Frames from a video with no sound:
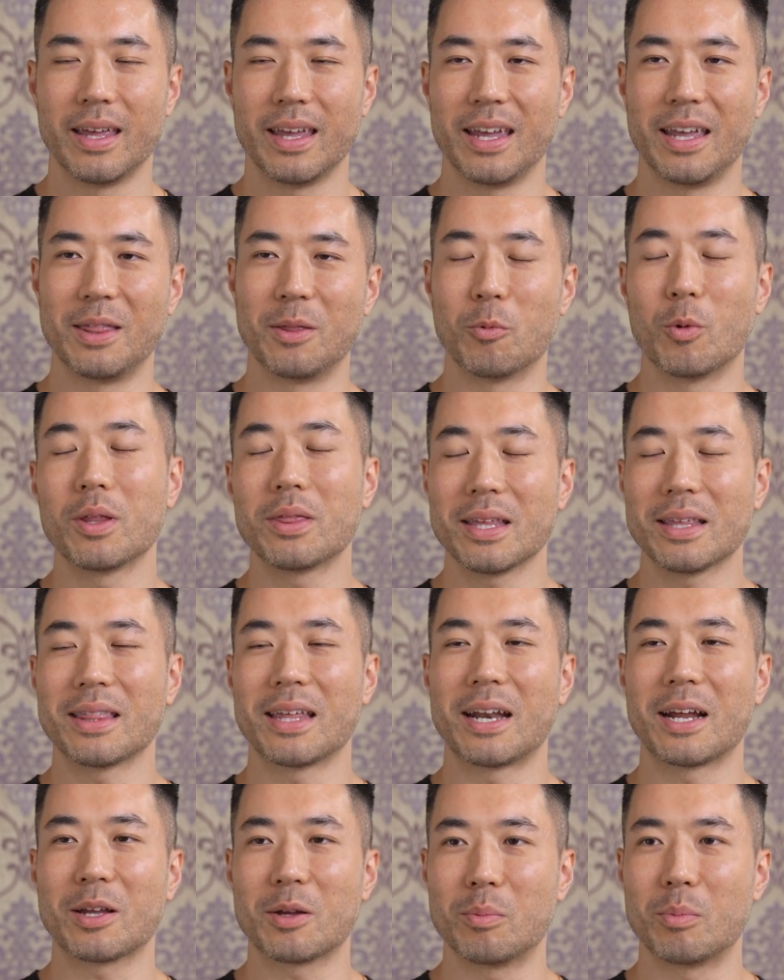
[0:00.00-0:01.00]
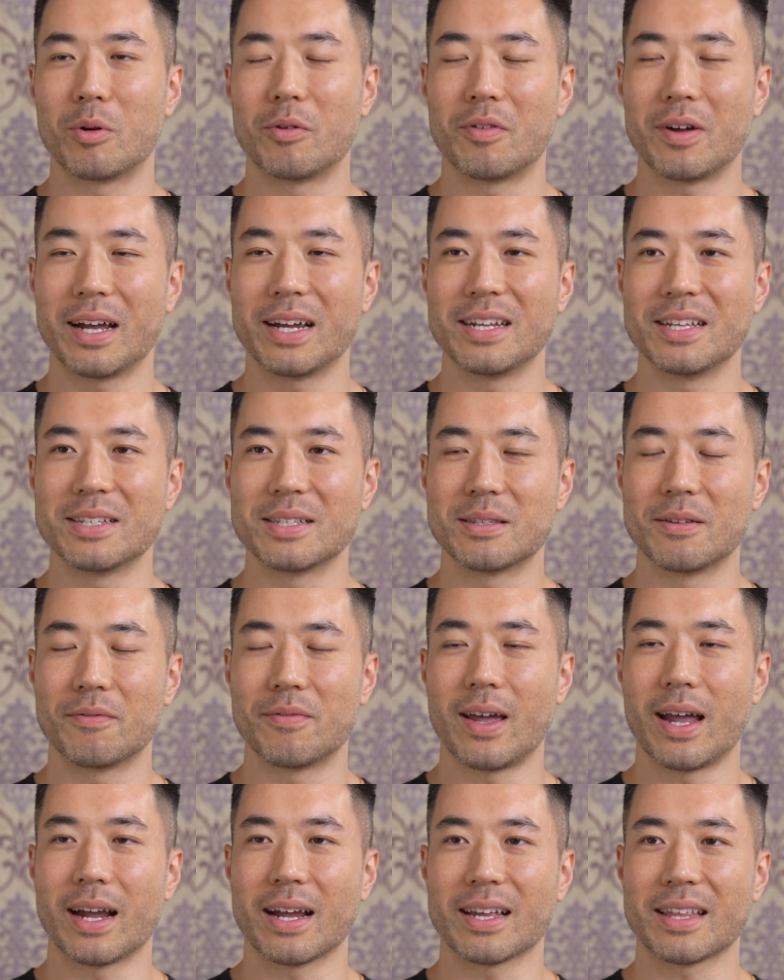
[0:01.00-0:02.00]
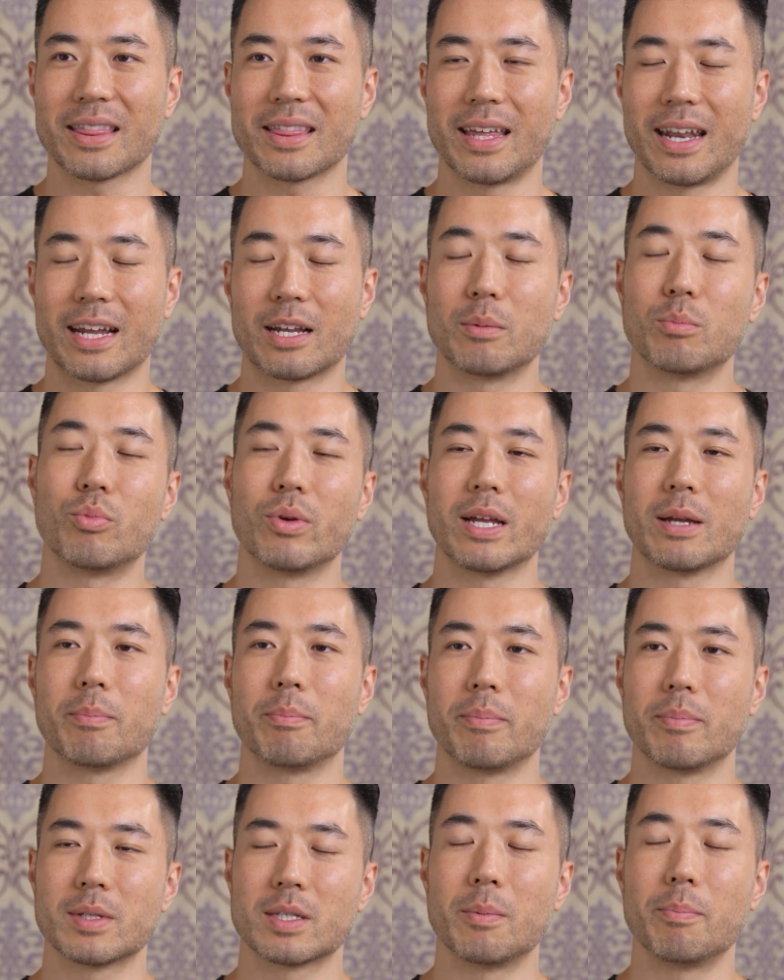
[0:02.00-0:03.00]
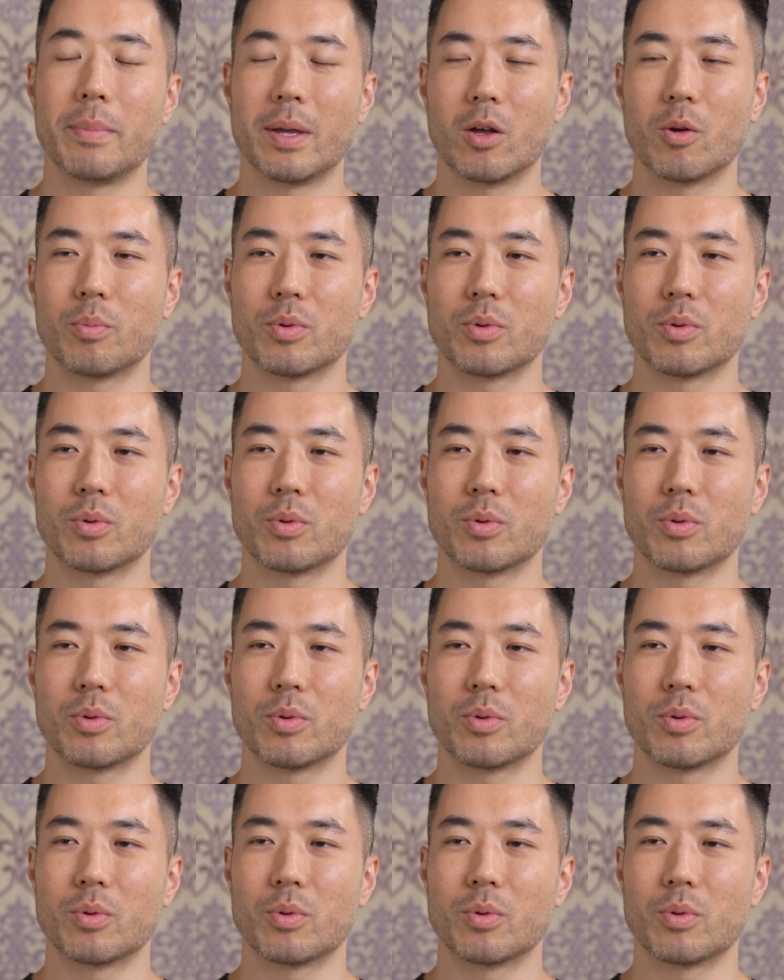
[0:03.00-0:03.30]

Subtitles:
And the one thing that I can provide is the fact that I can bring some male